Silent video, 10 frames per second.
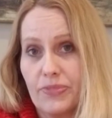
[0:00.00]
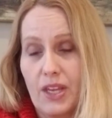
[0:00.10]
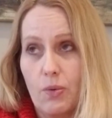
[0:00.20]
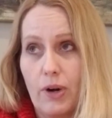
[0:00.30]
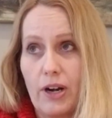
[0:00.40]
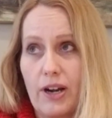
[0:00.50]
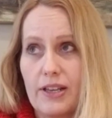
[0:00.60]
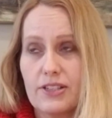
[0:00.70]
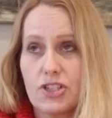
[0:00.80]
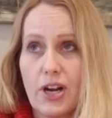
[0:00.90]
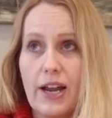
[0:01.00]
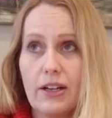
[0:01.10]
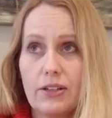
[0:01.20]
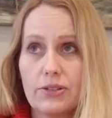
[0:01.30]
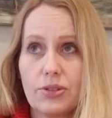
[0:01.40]
Whereas a
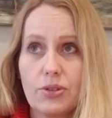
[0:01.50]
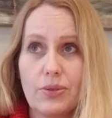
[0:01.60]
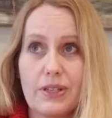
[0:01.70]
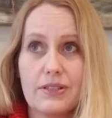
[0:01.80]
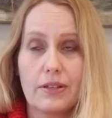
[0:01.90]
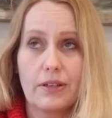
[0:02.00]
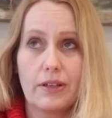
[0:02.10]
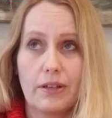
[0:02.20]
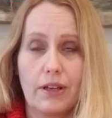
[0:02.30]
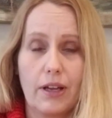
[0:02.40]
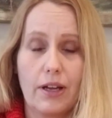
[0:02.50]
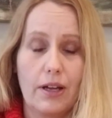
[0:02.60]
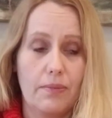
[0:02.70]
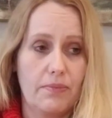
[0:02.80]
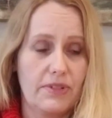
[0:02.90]
child who is
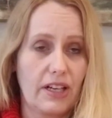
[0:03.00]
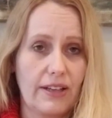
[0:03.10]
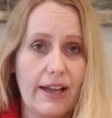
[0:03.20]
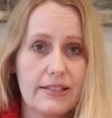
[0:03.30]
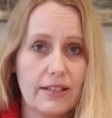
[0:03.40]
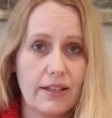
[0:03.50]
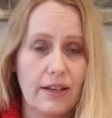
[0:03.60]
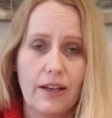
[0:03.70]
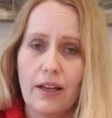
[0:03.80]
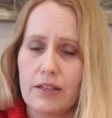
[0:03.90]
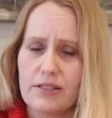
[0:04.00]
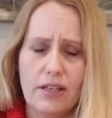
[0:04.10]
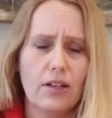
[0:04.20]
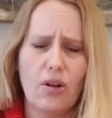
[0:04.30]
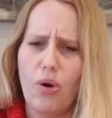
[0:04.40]
neglected,
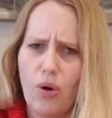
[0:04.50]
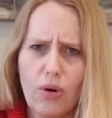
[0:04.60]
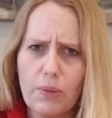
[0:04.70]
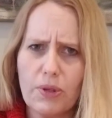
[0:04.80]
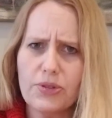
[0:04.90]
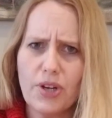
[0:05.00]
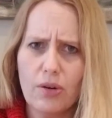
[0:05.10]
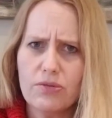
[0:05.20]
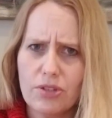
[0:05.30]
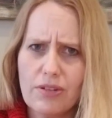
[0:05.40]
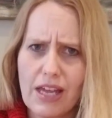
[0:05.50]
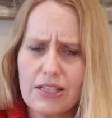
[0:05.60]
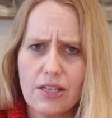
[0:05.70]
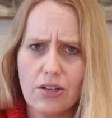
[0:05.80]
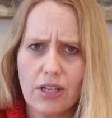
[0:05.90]
still horrible, don't do that
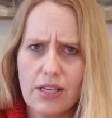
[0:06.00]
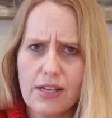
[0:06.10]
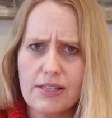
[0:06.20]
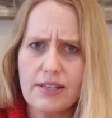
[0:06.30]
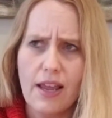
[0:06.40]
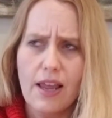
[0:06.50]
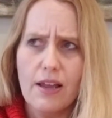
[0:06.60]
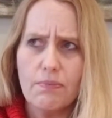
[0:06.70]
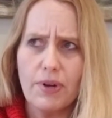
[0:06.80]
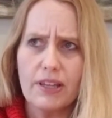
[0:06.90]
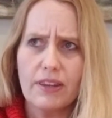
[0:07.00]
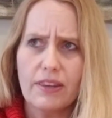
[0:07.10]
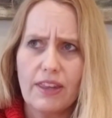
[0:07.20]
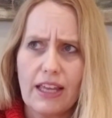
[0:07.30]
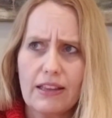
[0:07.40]
to your kids, but
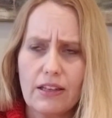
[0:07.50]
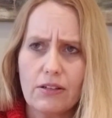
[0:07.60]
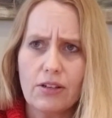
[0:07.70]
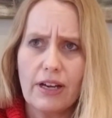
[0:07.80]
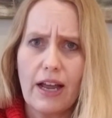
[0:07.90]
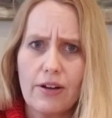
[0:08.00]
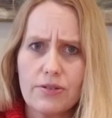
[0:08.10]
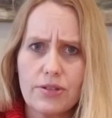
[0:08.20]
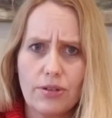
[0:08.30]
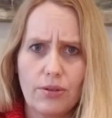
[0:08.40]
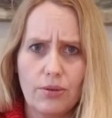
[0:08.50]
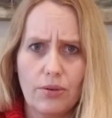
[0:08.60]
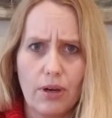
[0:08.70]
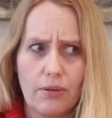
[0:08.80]
they learn how to,